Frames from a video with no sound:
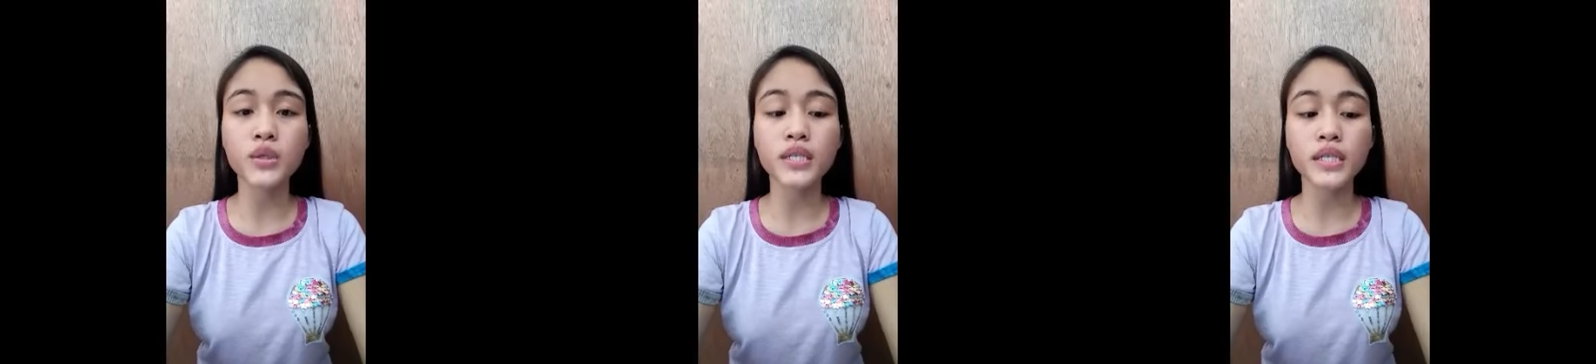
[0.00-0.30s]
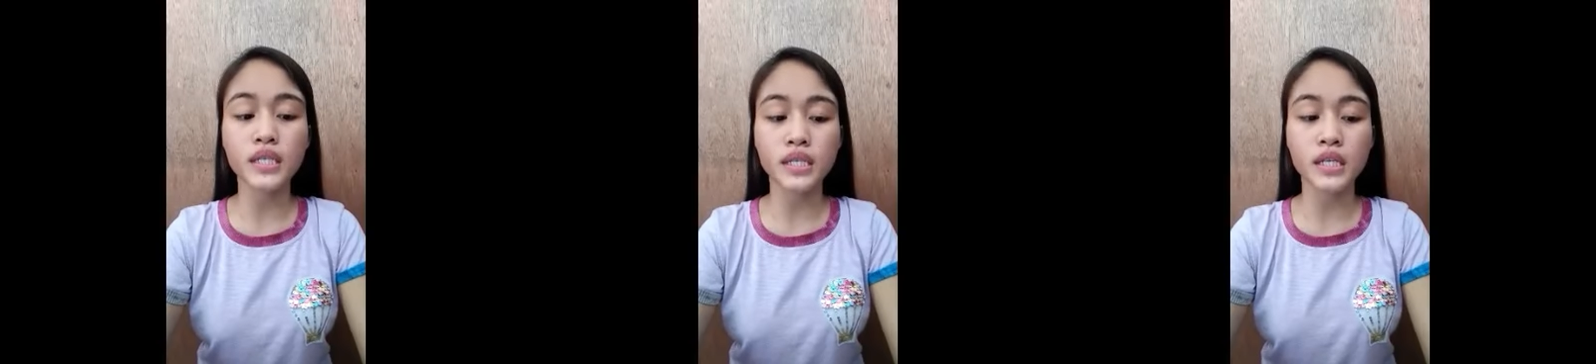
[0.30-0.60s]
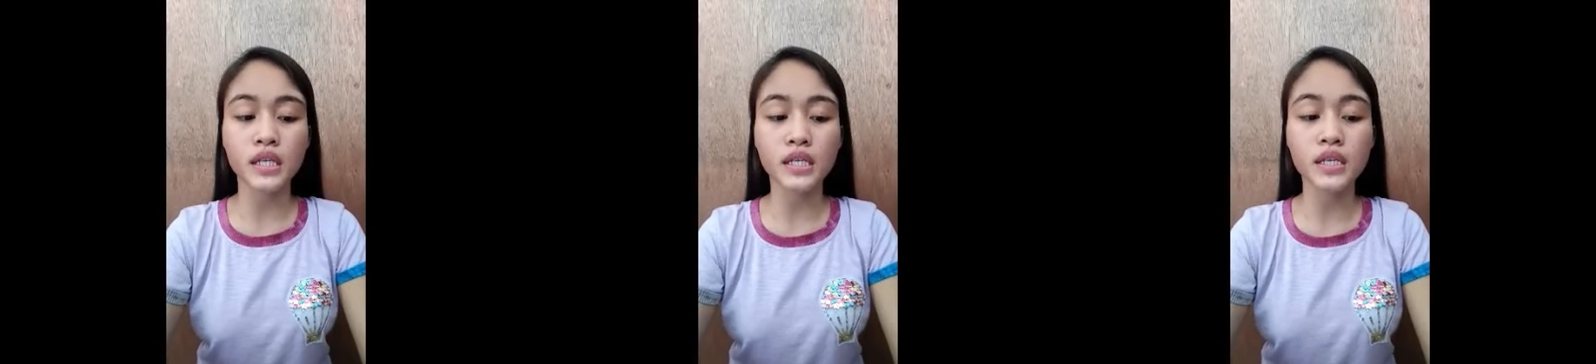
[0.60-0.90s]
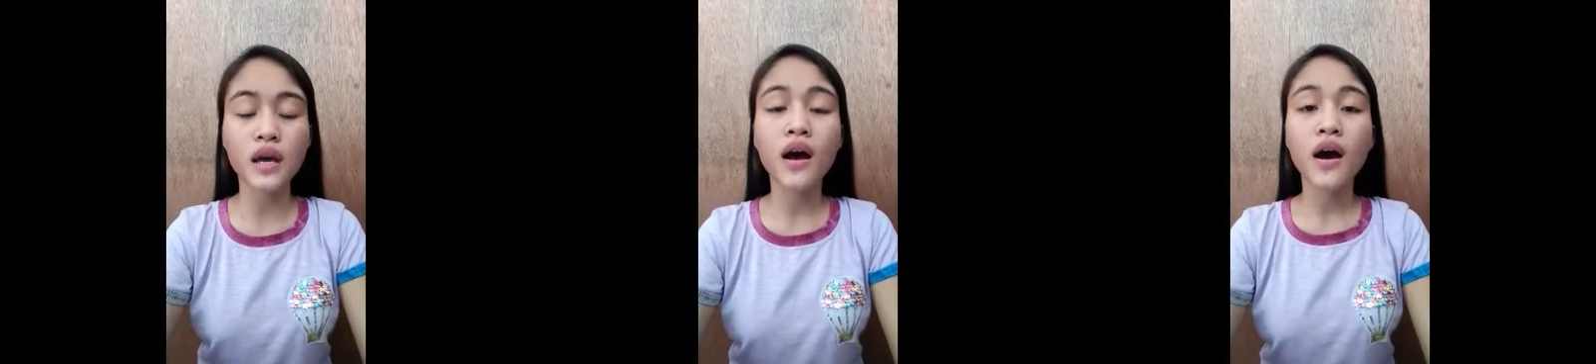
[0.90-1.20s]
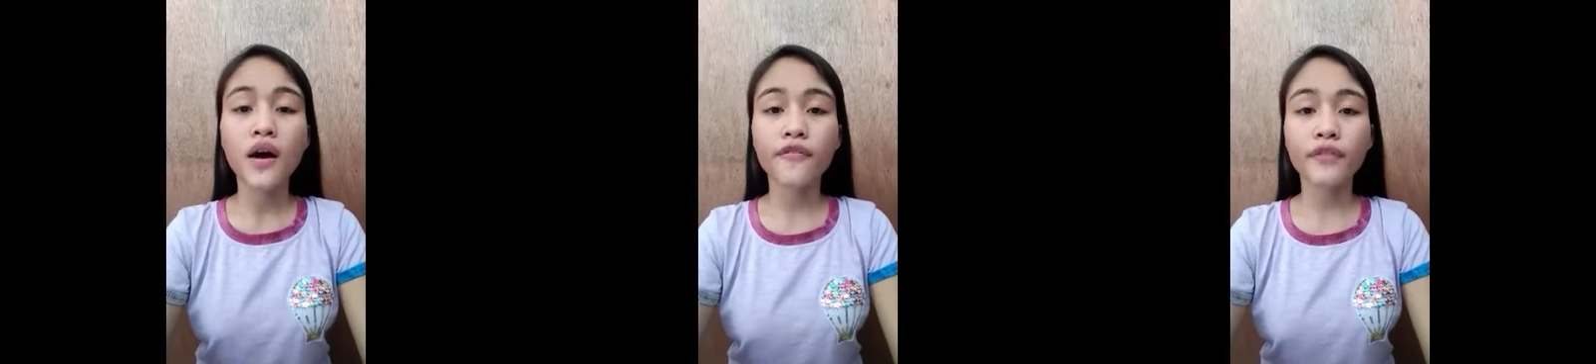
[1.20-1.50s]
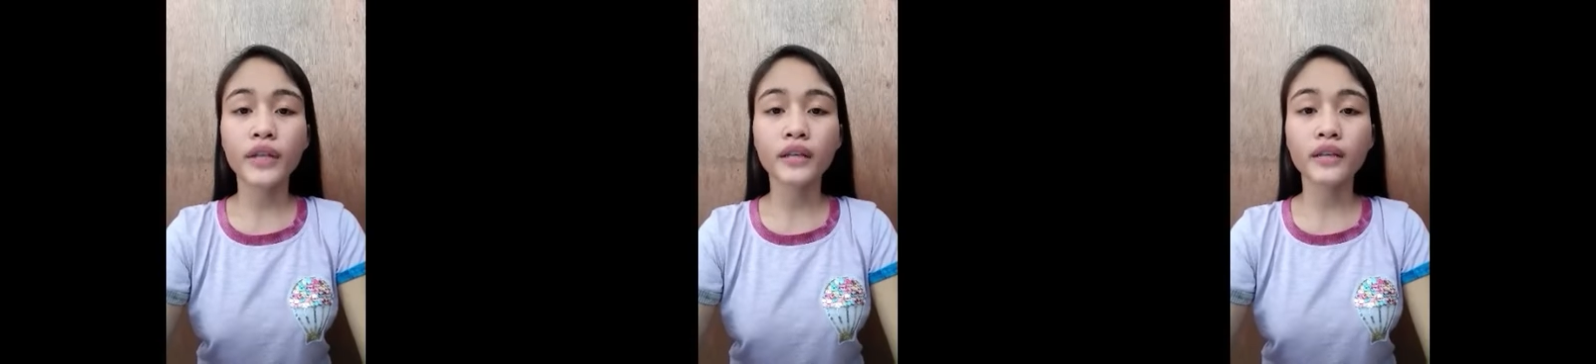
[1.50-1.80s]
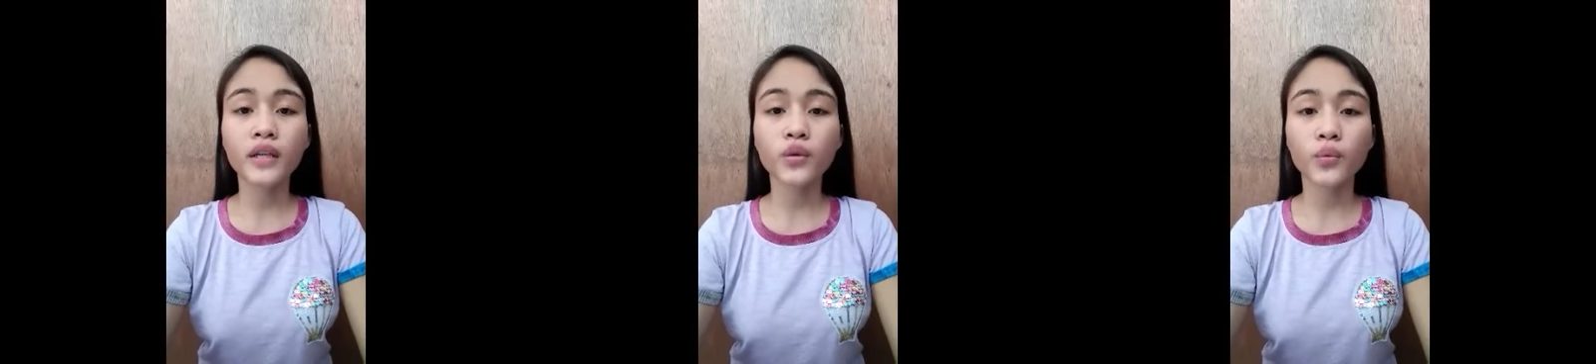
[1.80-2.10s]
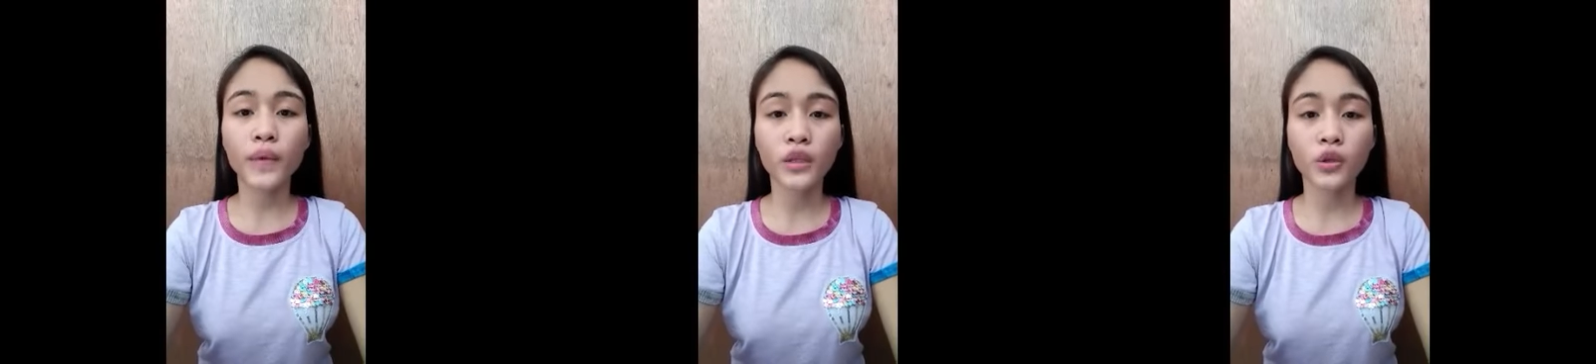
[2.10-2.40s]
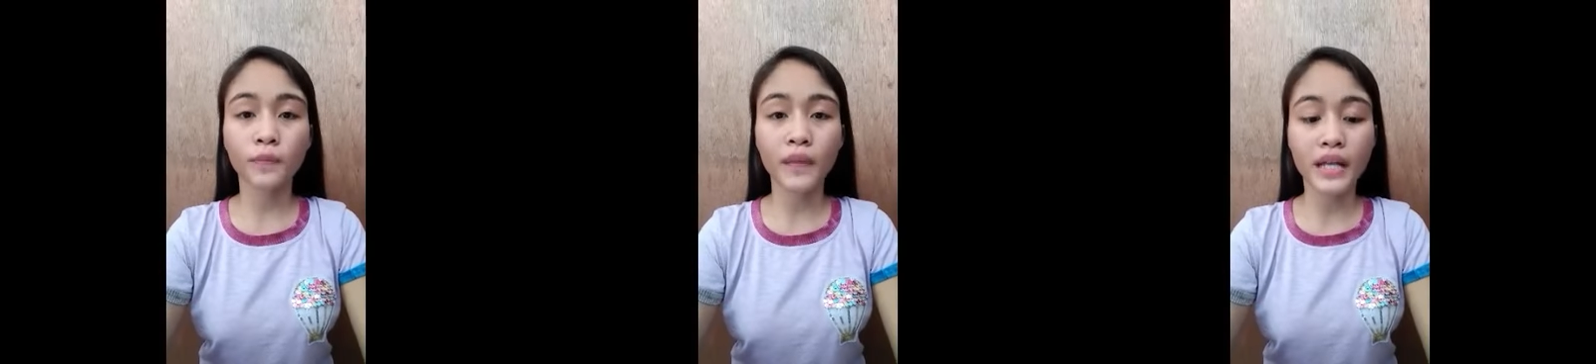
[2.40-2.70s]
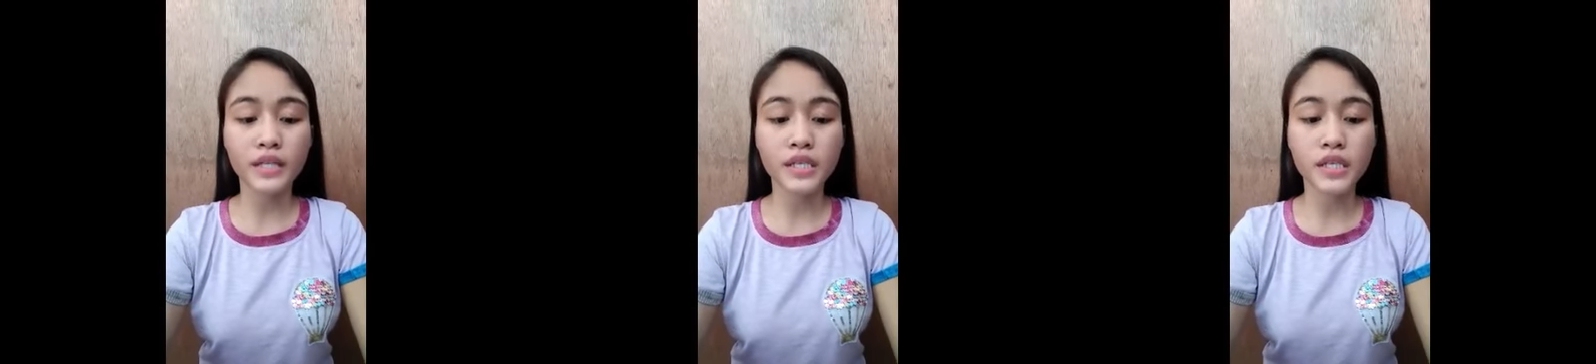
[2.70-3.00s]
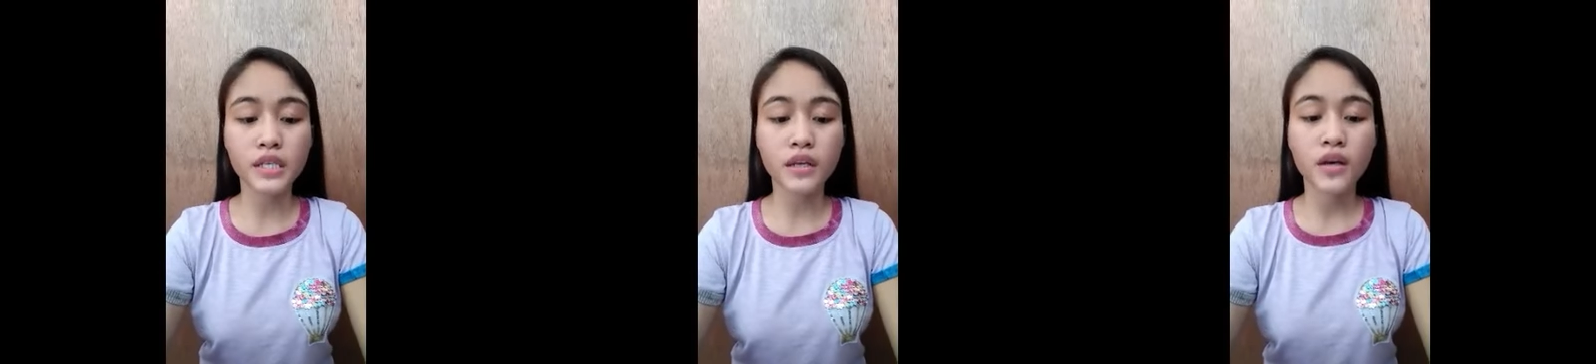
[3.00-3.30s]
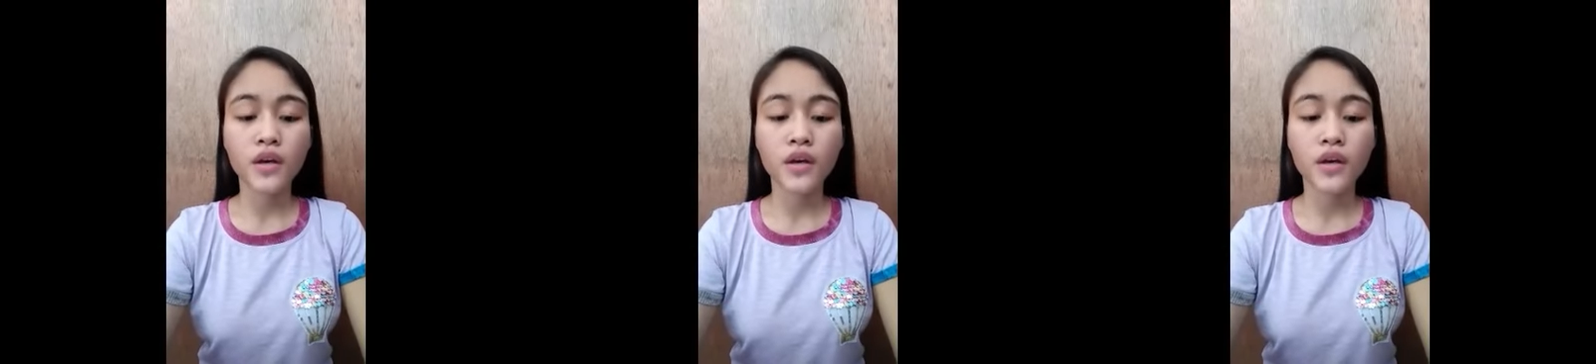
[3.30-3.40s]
to diseases afflicting tomato plants.